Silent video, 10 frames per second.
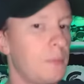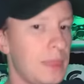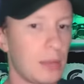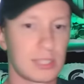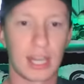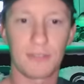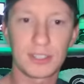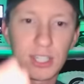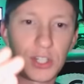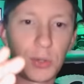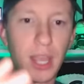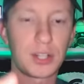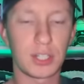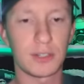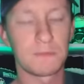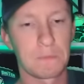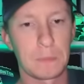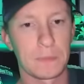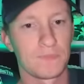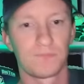Now, is that every situation?
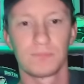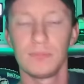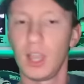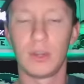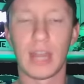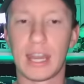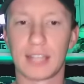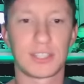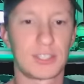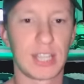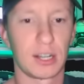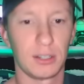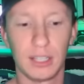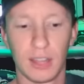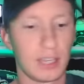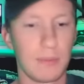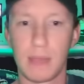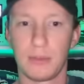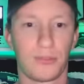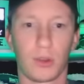No, not necessarily. Like
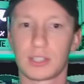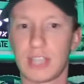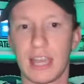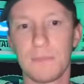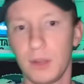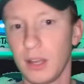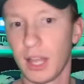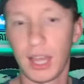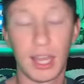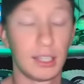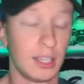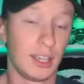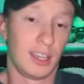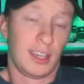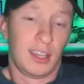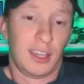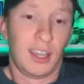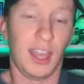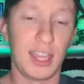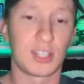maybe, for example, uh,
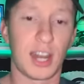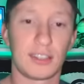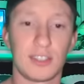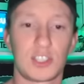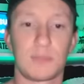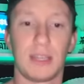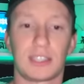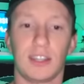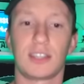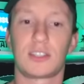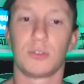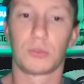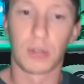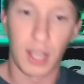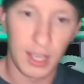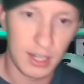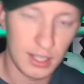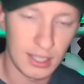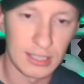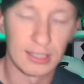hey, Jonathan Smith likes to
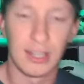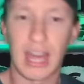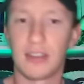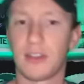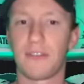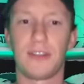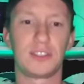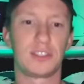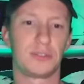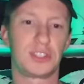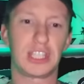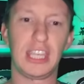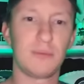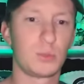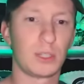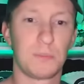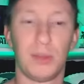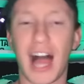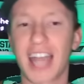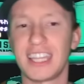run a lot of offensive schemes with
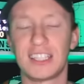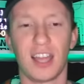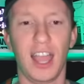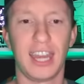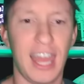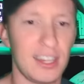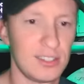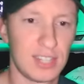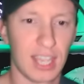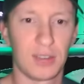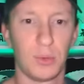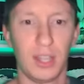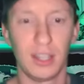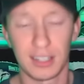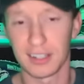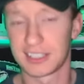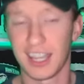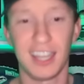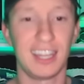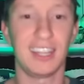blocking tight ends. And, well, you're a
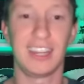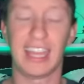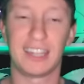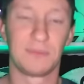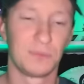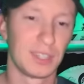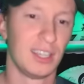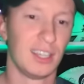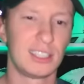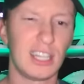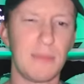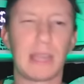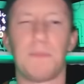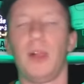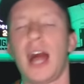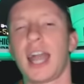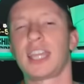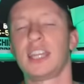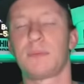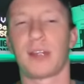tight end that didn't make
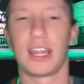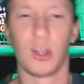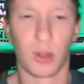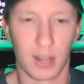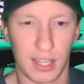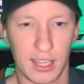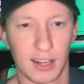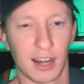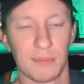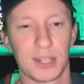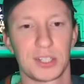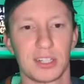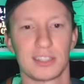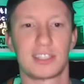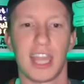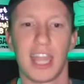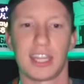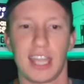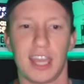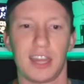blocking a priority here at Michigan
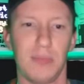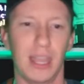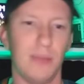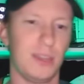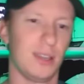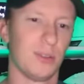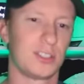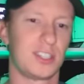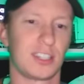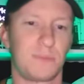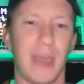State. And maybe it was just